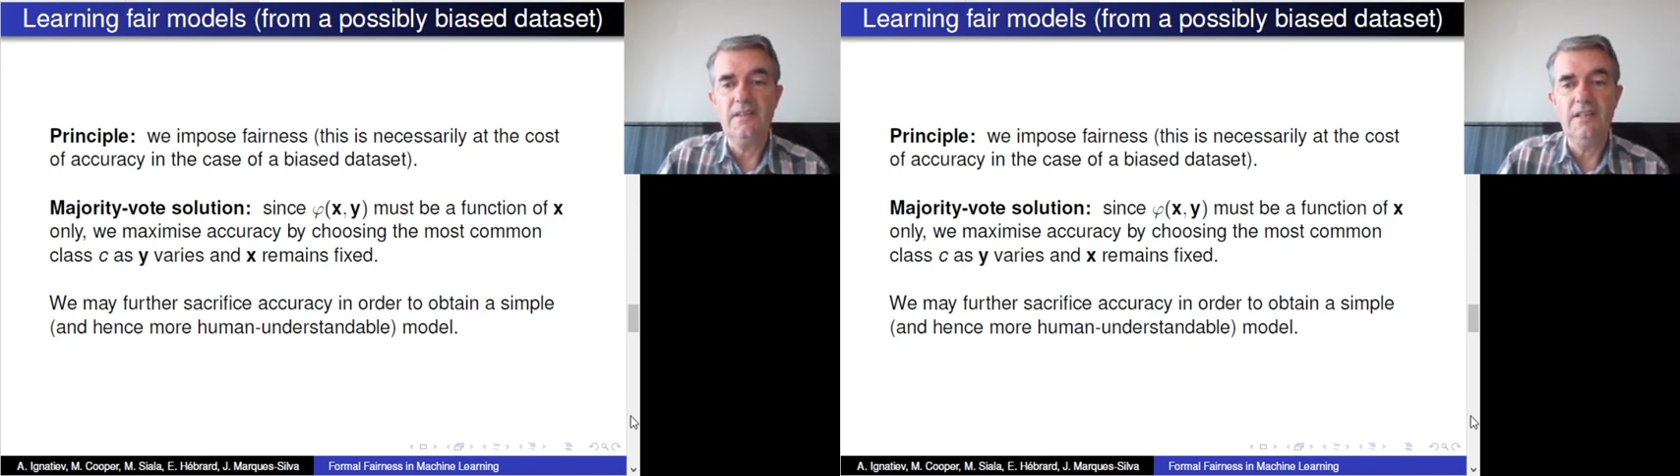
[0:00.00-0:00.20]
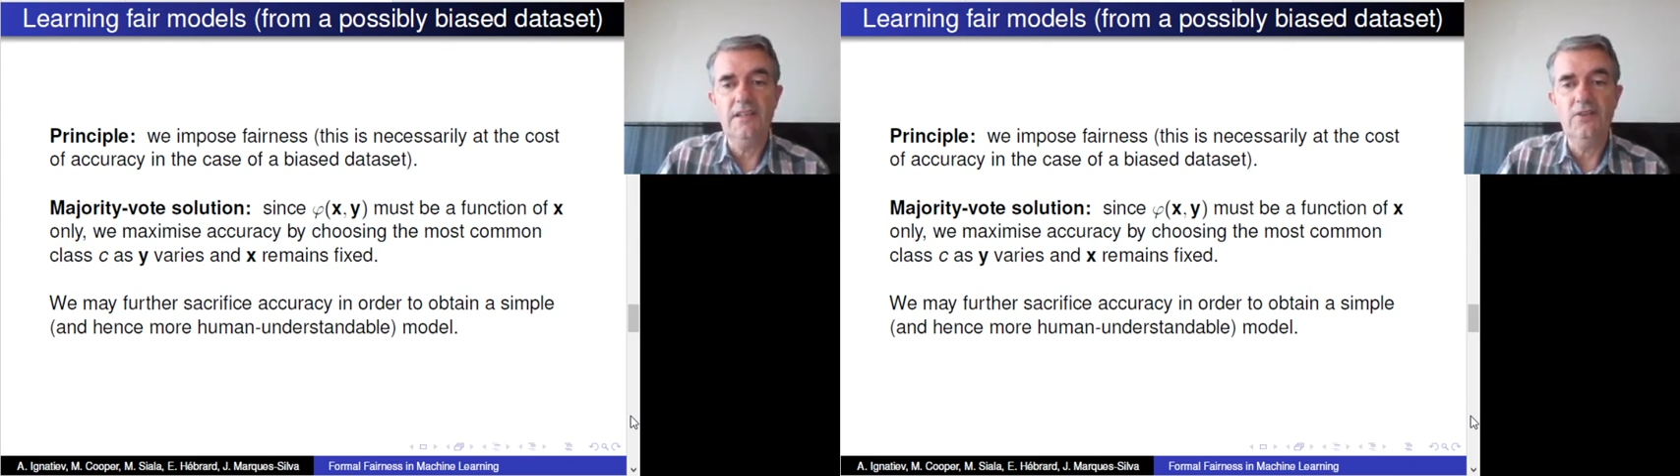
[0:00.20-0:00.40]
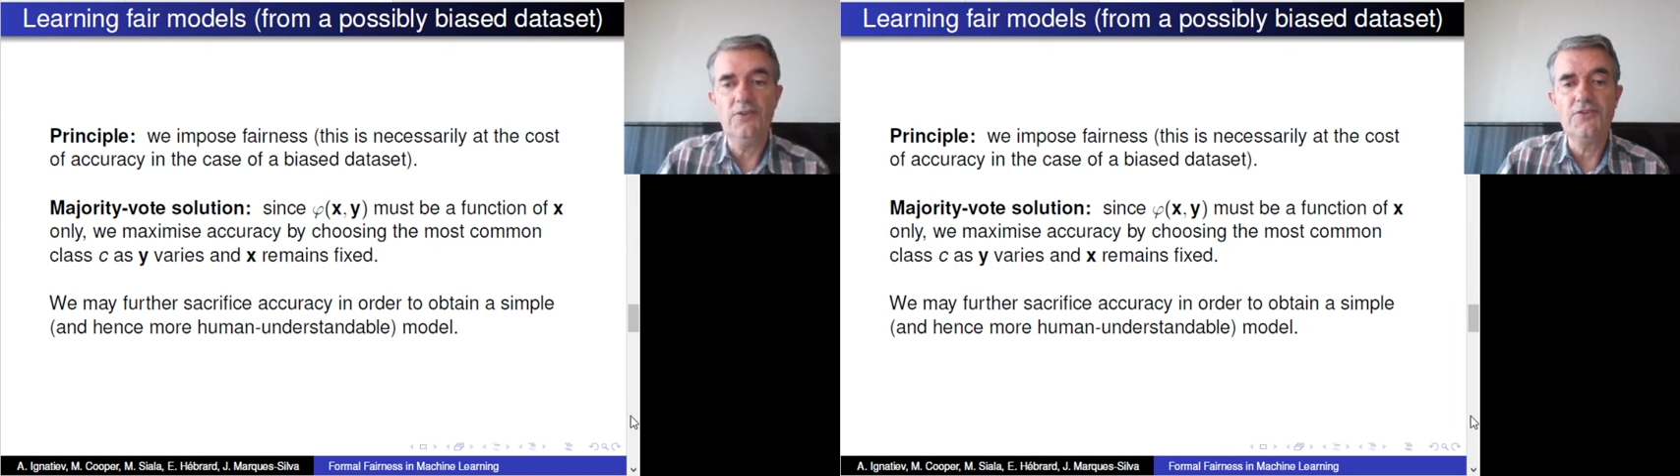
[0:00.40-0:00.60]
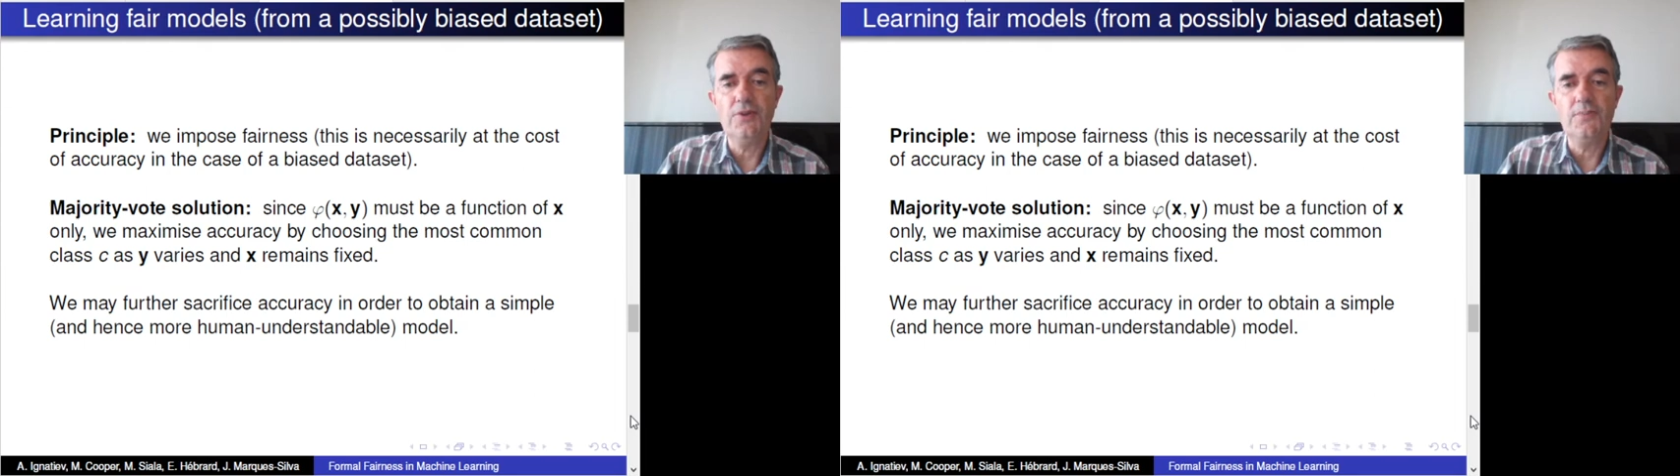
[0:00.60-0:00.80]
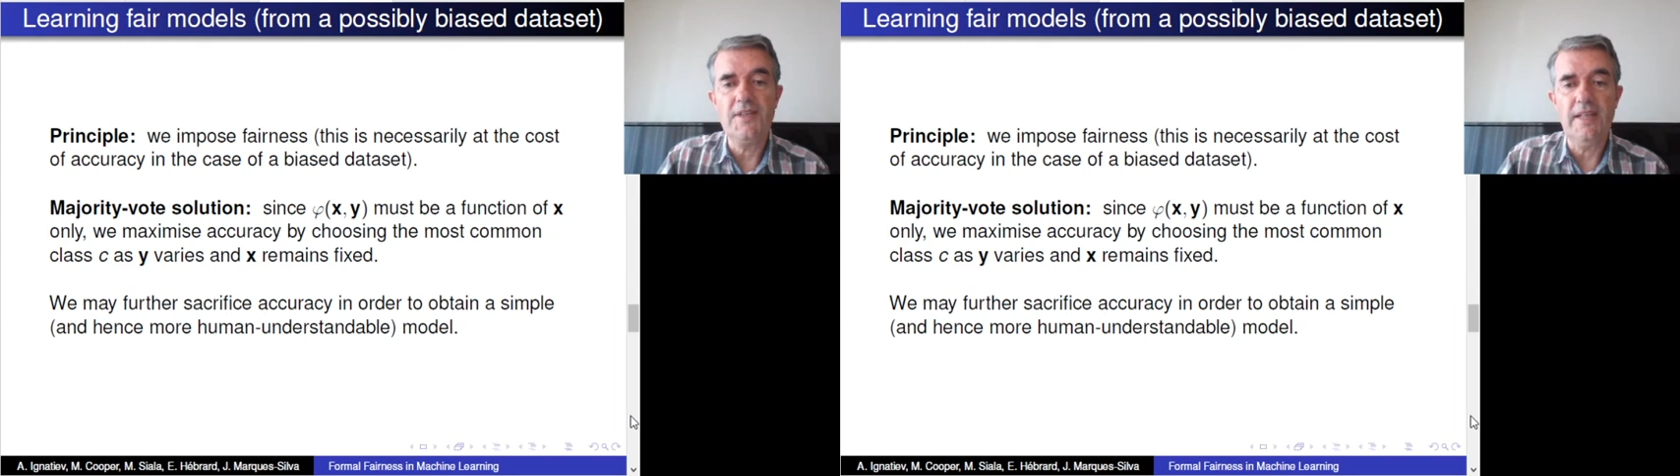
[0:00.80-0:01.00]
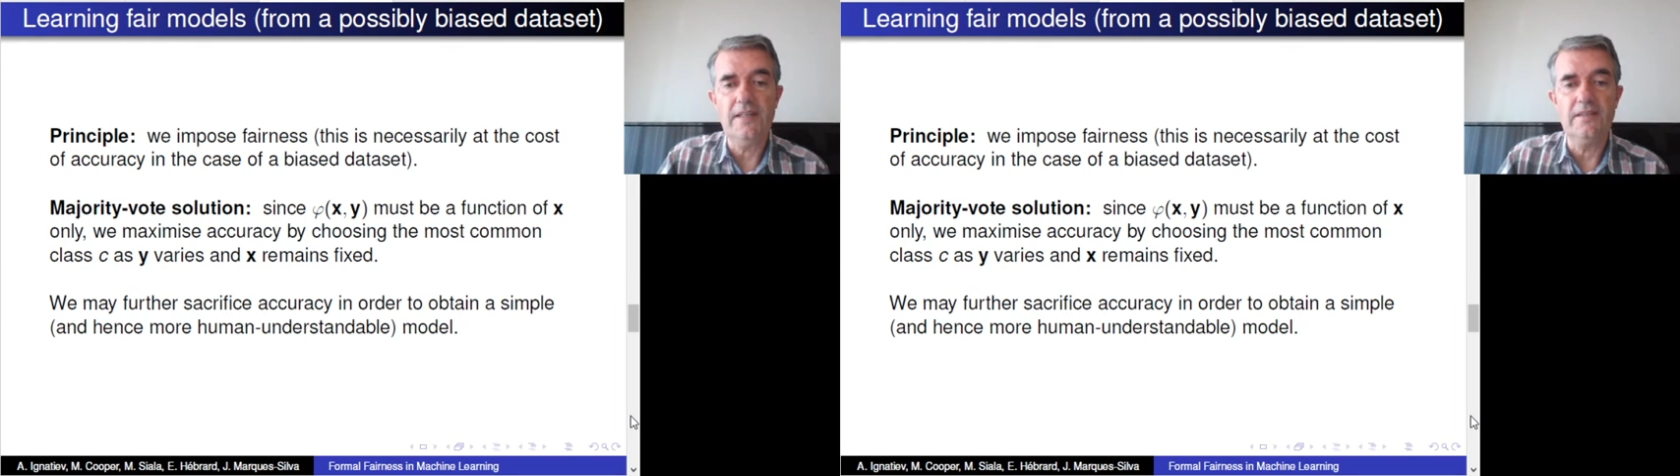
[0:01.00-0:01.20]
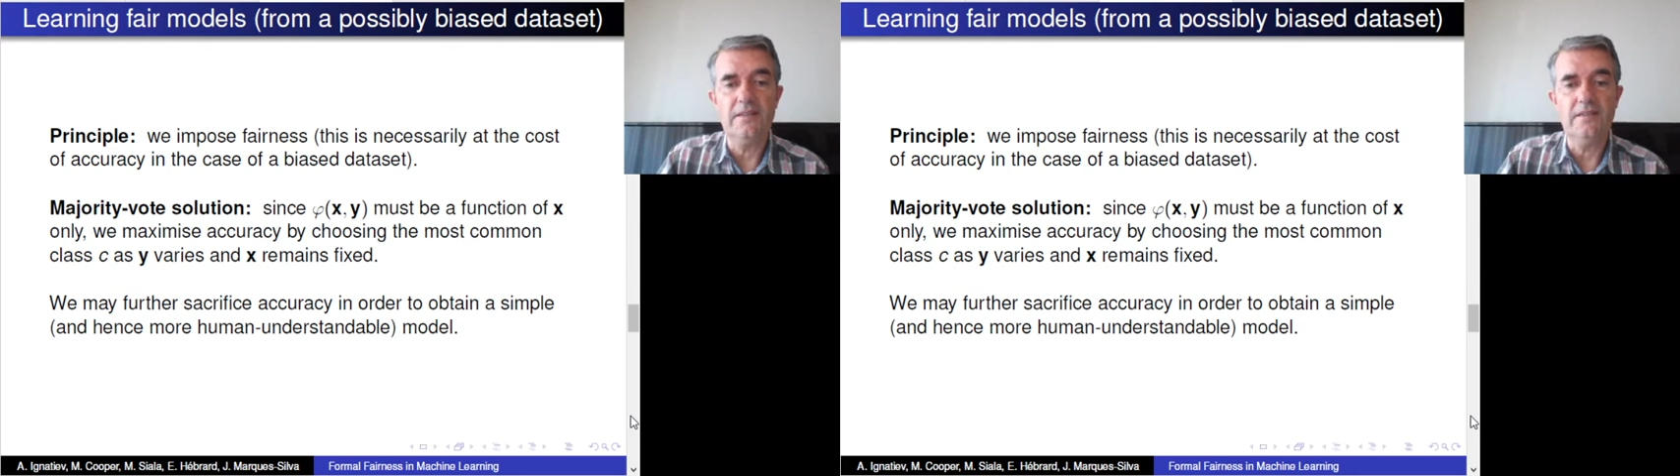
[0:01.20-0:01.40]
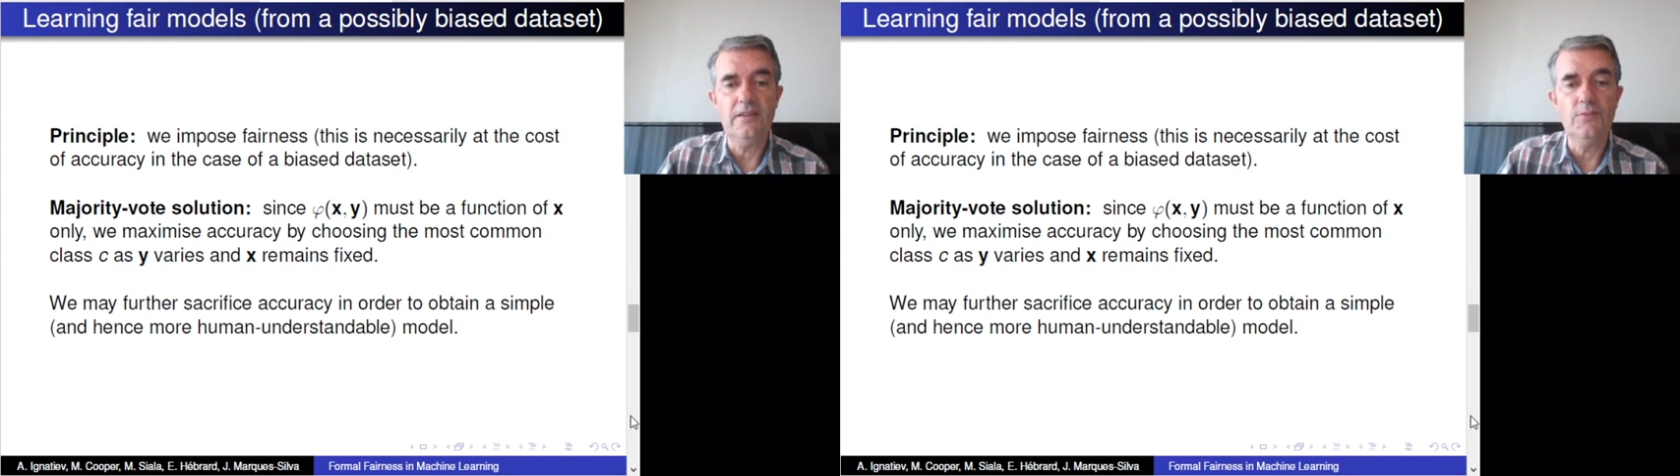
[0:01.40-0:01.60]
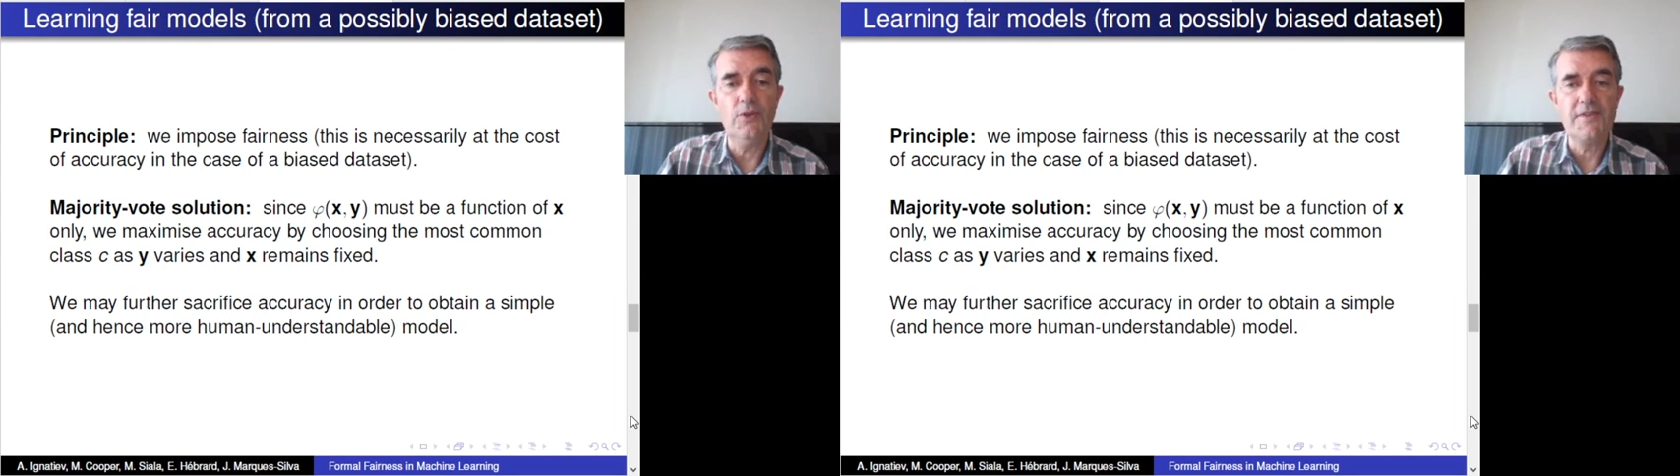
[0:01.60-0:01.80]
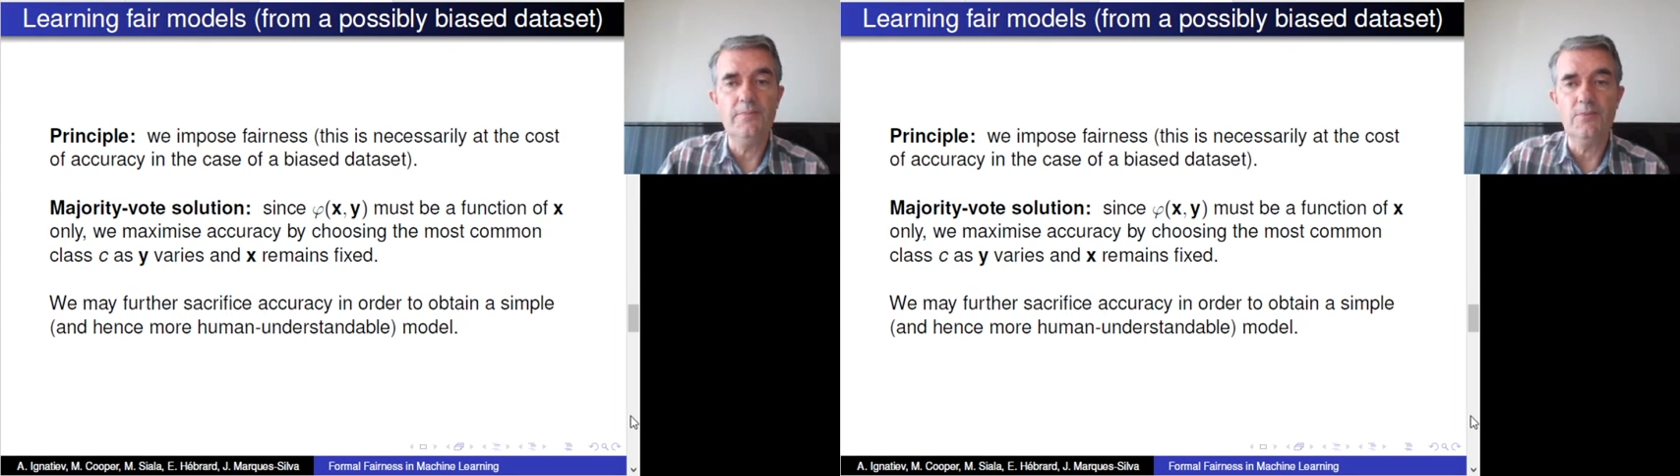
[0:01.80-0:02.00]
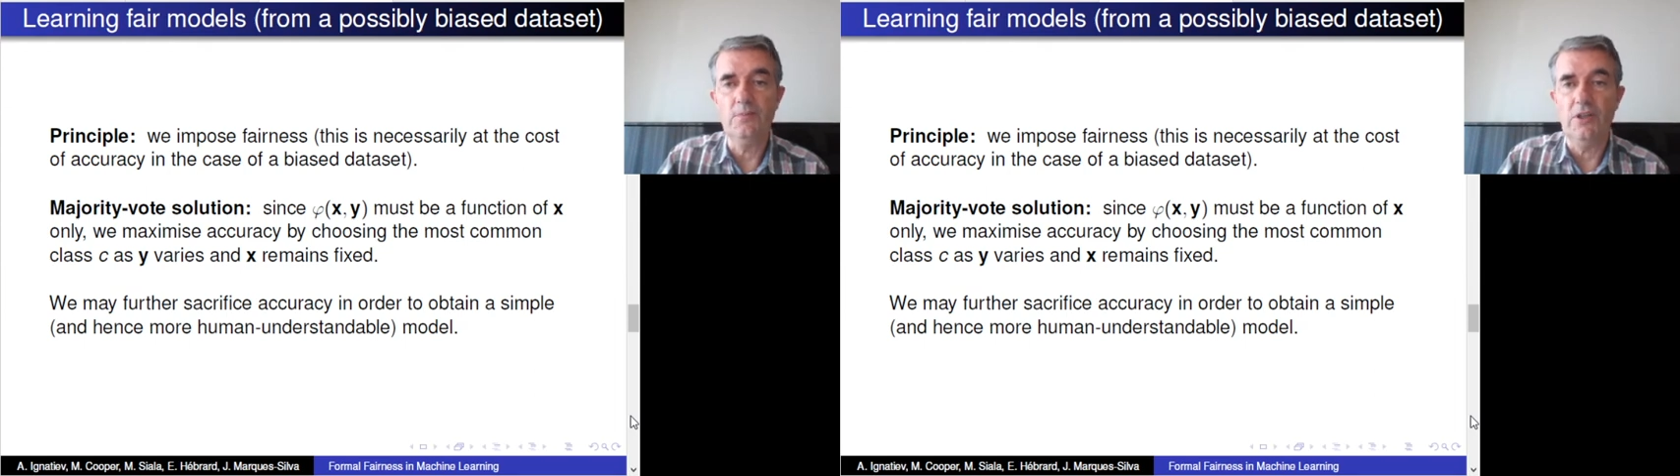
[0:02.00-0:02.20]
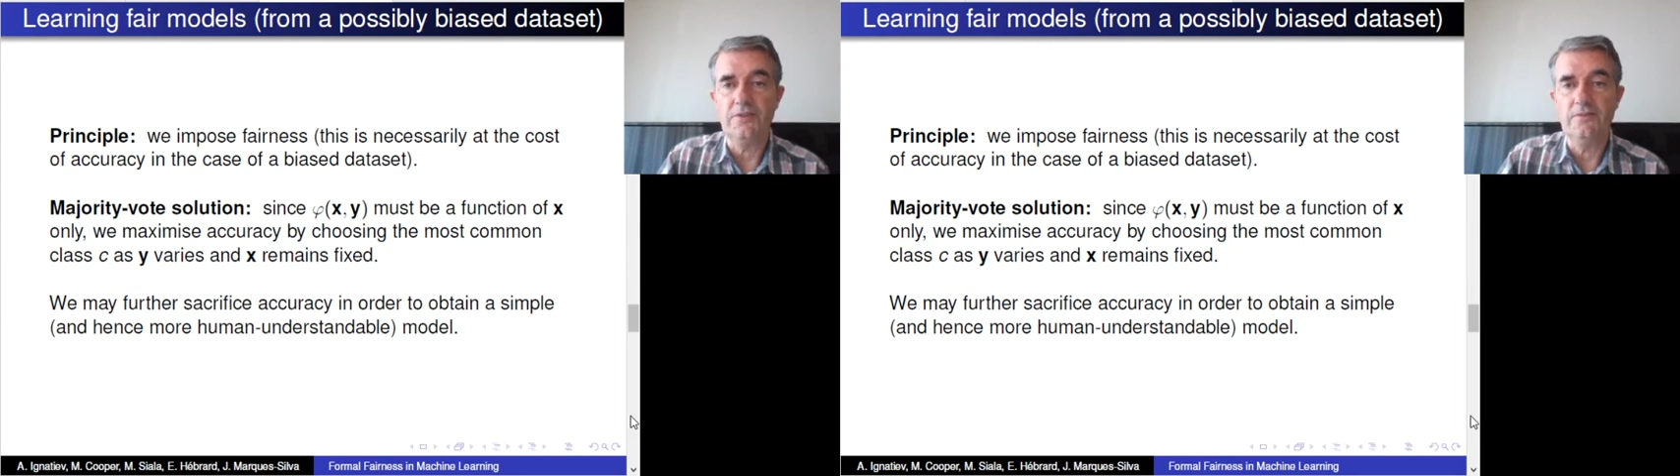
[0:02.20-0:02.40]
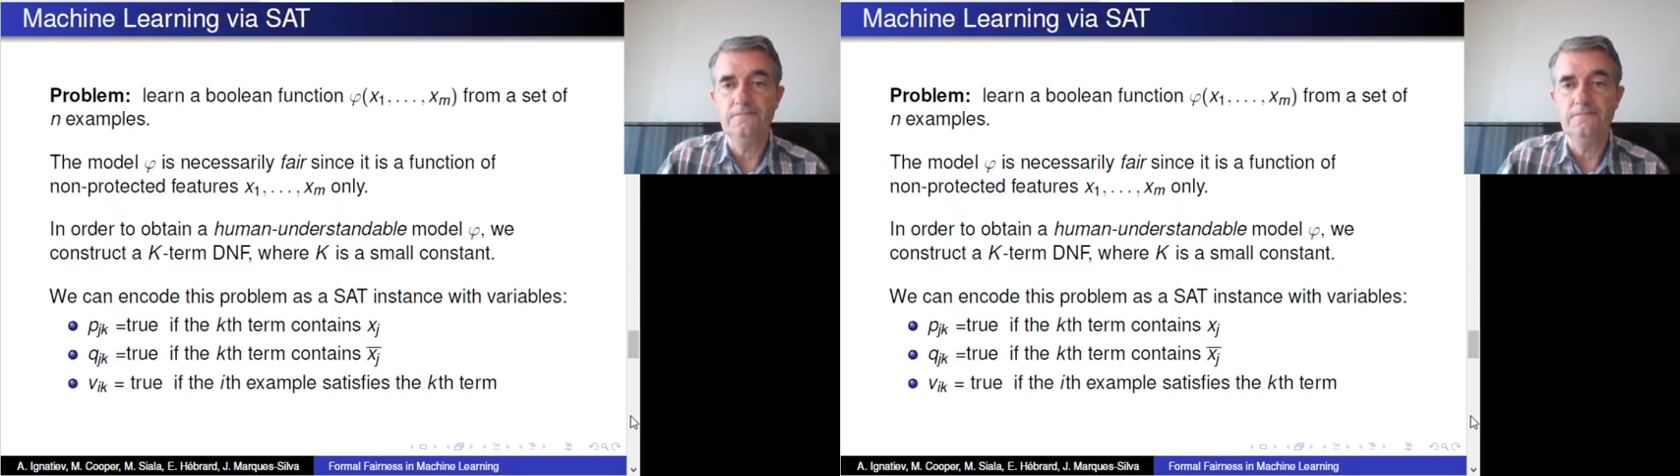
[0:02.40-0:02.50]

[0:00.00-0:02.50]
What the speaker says: in order to obtain a more simple model.